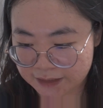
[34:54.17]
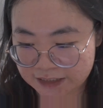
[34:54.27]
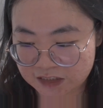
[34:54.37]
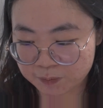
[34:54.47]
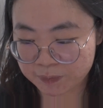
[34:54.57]

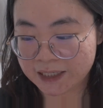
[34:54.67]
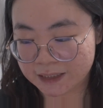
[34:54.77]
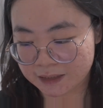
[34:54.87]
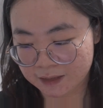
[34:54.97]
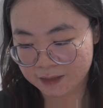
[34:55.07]

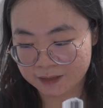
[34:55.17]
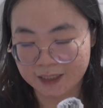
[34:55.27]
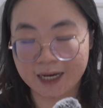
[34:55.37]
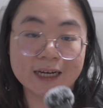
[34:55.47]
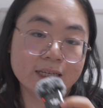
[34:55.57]
despite
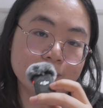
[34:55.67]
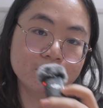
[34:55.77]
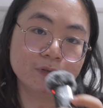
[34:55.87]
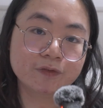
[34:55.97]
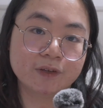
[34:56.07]
the high
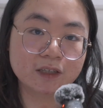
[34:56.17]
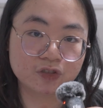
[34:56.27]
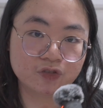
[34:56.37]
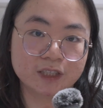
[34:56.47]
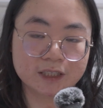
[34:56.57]
number of
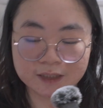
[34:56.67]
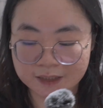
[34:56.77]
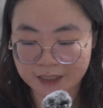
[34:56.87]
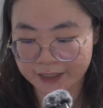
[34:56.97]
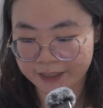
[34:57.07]

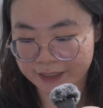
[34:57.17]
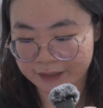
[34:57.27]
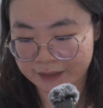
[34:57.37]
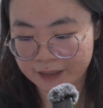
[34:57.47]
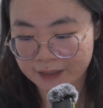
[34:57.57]
illustrators, I
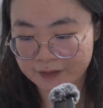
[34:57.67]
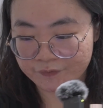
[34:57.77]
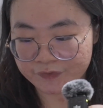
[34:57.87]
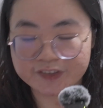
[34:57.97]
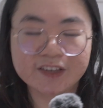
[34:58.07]
can
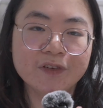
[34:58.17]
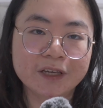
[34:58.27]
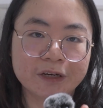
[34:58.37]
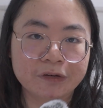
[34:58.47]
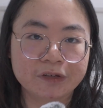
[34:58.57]
safely
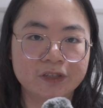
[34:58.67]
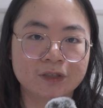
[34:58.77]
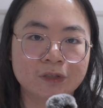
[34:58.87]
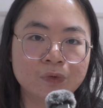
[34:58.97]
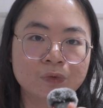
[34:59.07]
guarantee
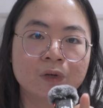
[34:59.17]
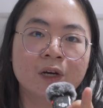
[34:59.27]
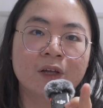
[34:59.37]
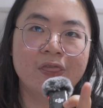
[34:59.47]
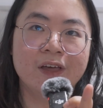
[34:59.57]
you
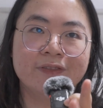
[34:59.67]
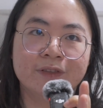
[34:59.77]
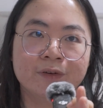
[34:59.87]
that